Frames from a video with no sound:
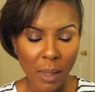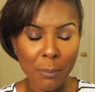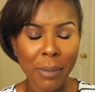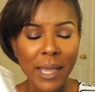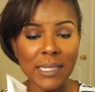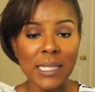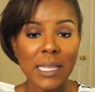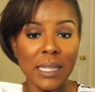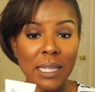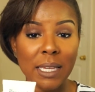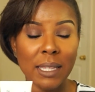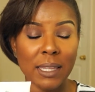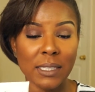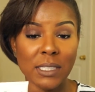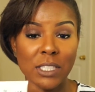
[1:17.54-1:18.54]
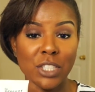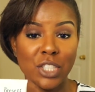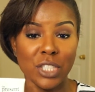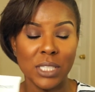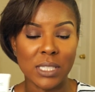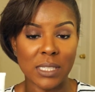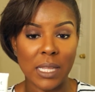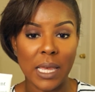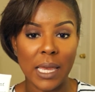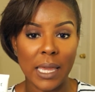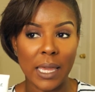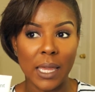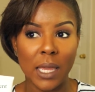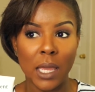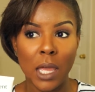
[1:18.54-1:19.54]
basically, this is just
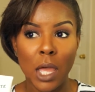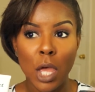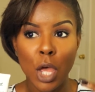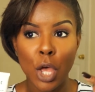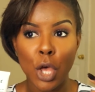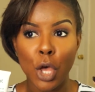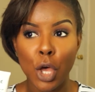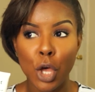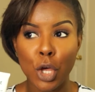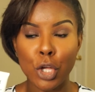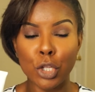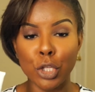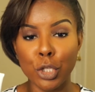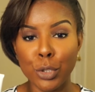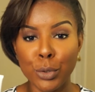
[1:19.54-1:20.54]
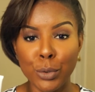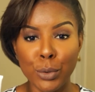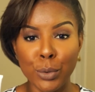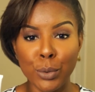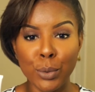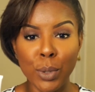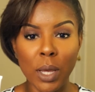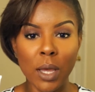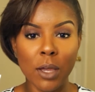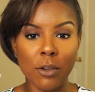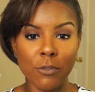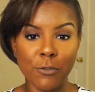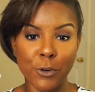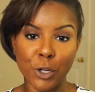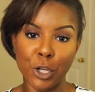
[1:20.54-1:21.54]
like glue
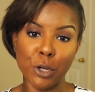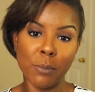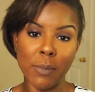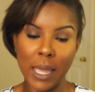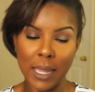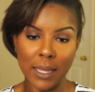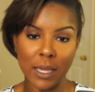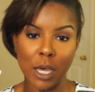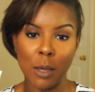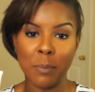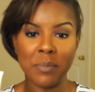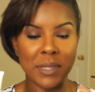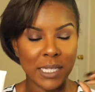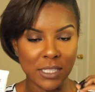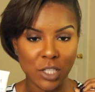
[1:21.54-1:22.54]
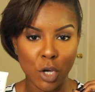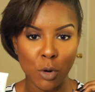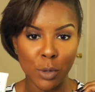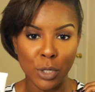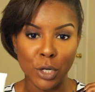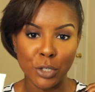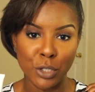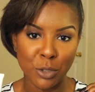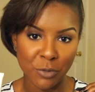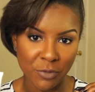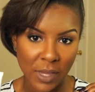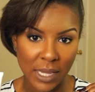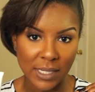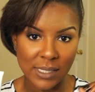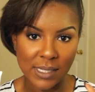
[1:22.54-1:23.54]
for your makeup that's going on your
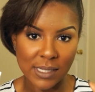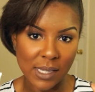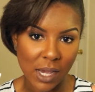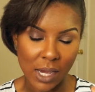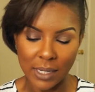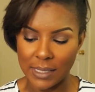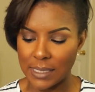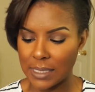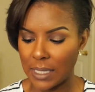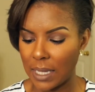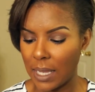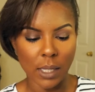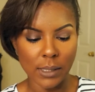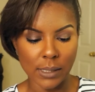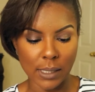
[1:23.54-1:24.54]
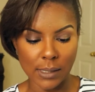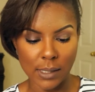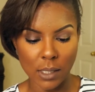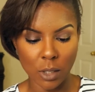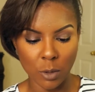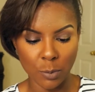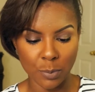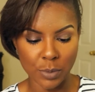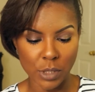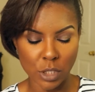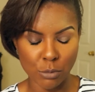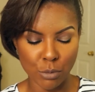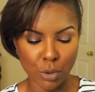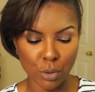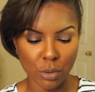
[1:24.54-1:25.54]
face, honestly. It says help
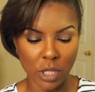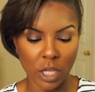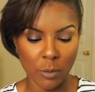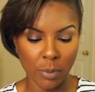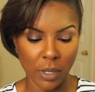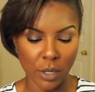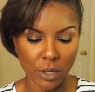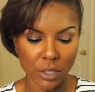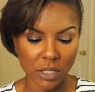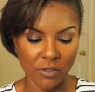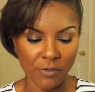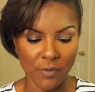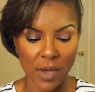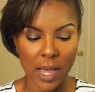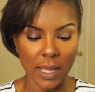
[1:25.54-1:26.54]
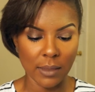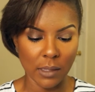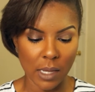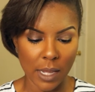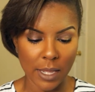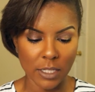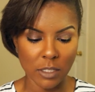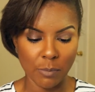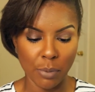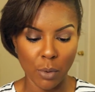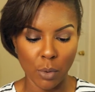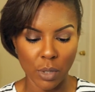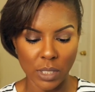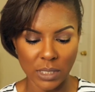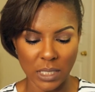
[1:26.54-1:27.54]
smooth the appearance of fine lines,
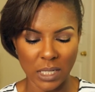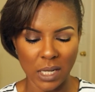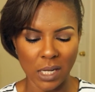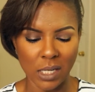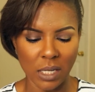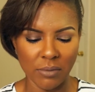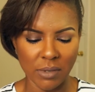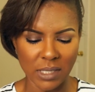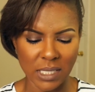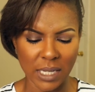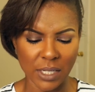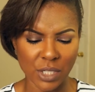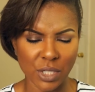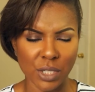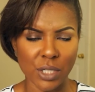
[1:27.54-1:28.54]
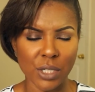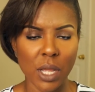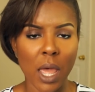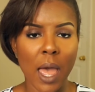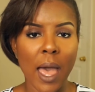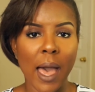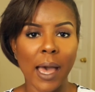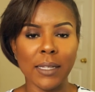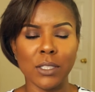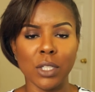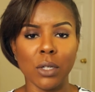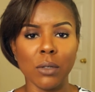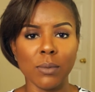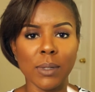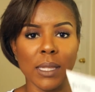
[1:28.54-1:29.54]
pores, and uneven texture. I
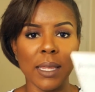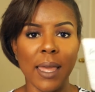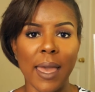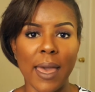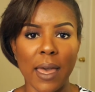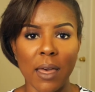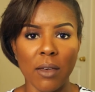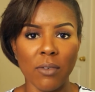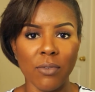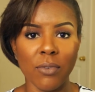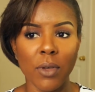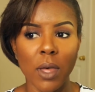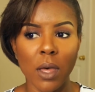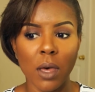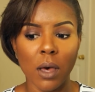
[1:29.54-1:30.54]
don't really have